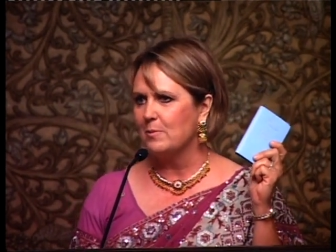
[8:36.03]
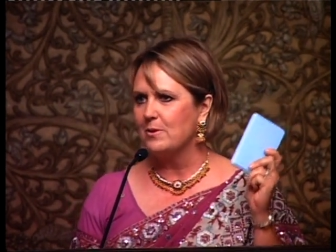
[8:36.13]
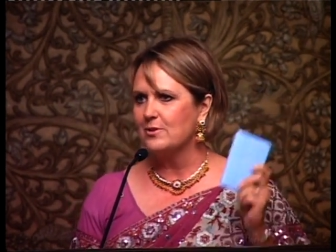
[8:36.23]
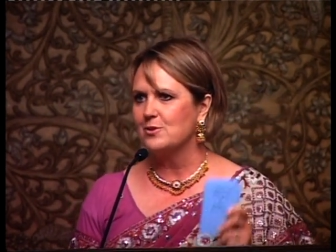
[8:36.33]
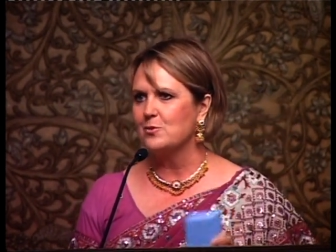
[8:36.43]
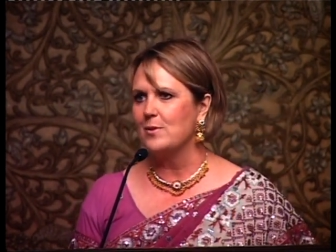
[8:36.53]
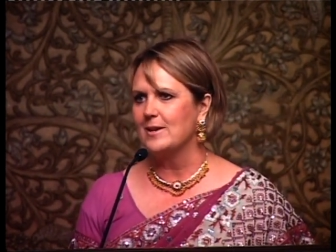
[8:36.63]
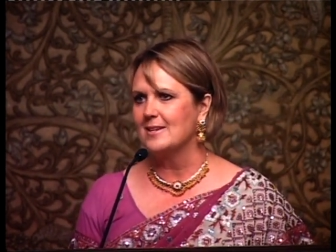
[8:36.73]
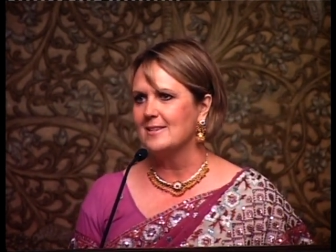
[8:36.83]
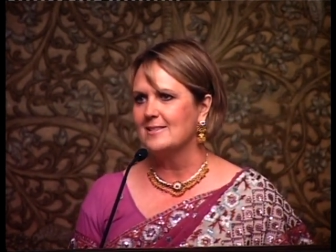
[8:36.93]
personal
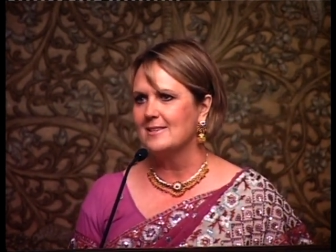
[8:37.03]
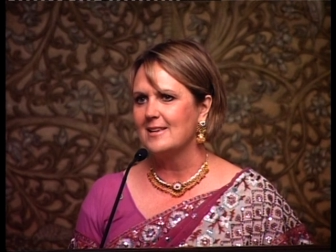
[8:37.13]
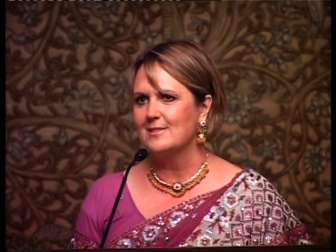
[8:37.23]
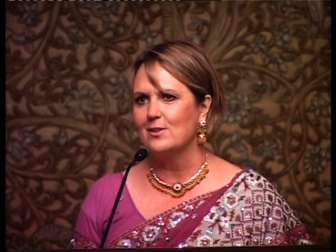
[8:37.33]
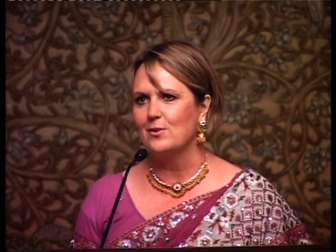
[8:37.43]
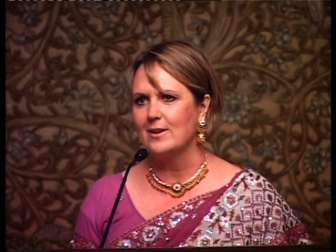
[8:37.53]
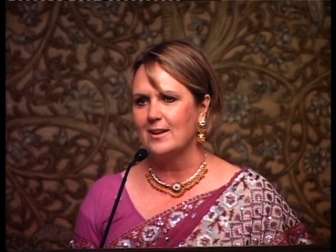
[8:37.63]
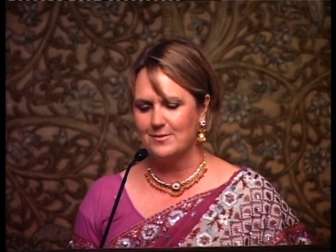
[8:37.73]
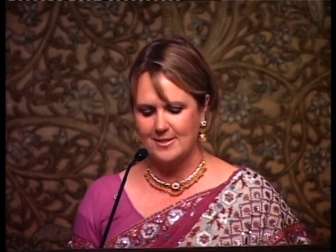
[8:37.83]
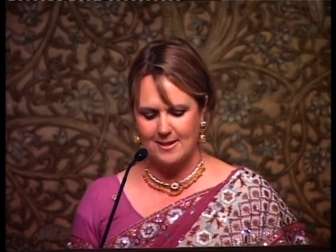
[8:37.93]
witness as the Lord
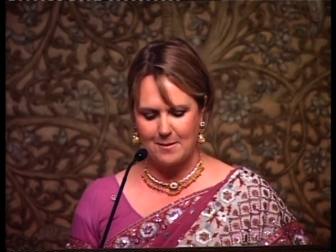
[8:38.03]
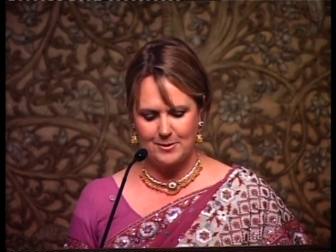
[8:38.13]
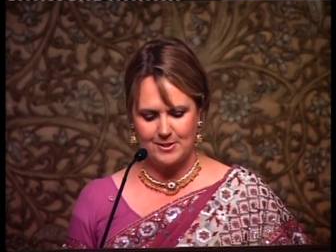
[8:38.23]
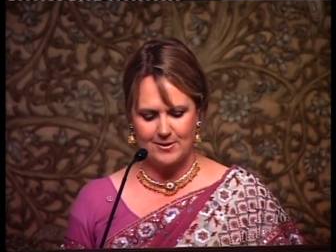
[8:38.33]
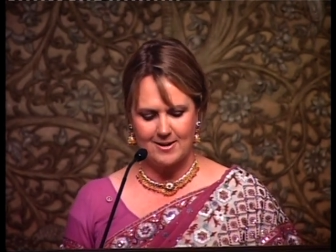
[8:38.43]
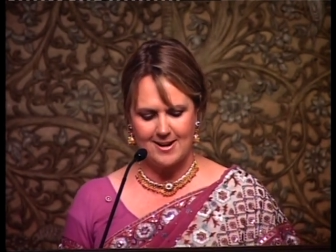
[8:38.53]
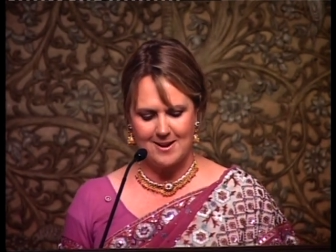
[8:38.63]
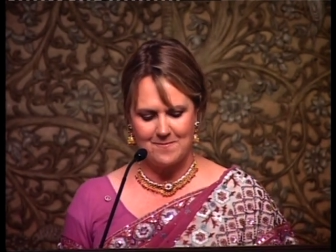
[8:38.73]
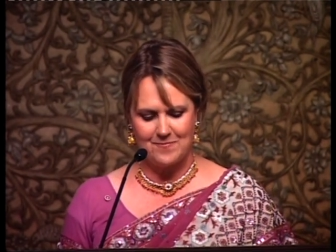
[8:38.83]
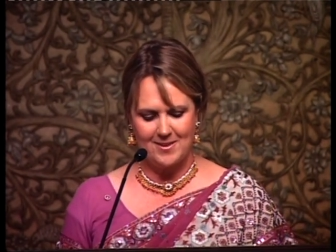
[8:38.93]
gives us opportunity.